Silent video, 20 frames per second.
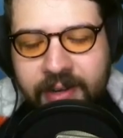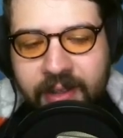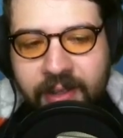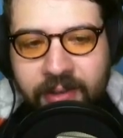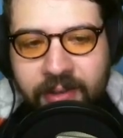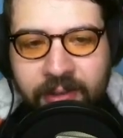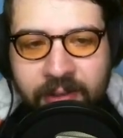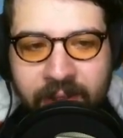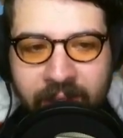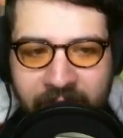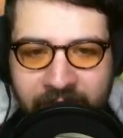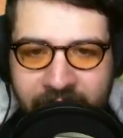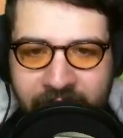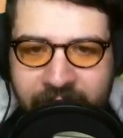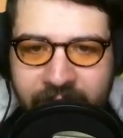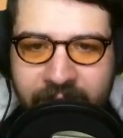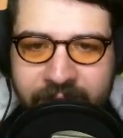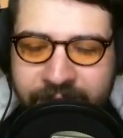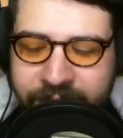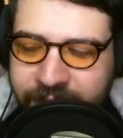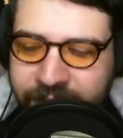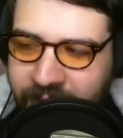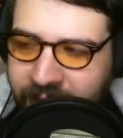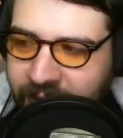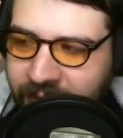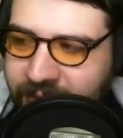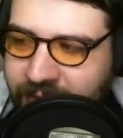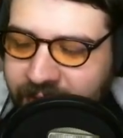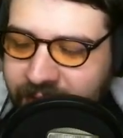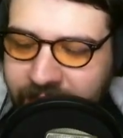Oh, hey, another
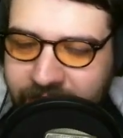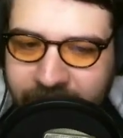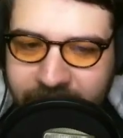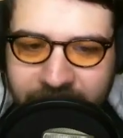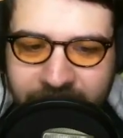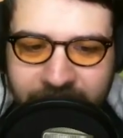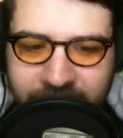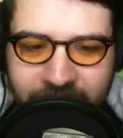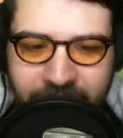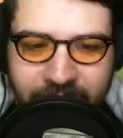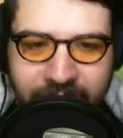fossil.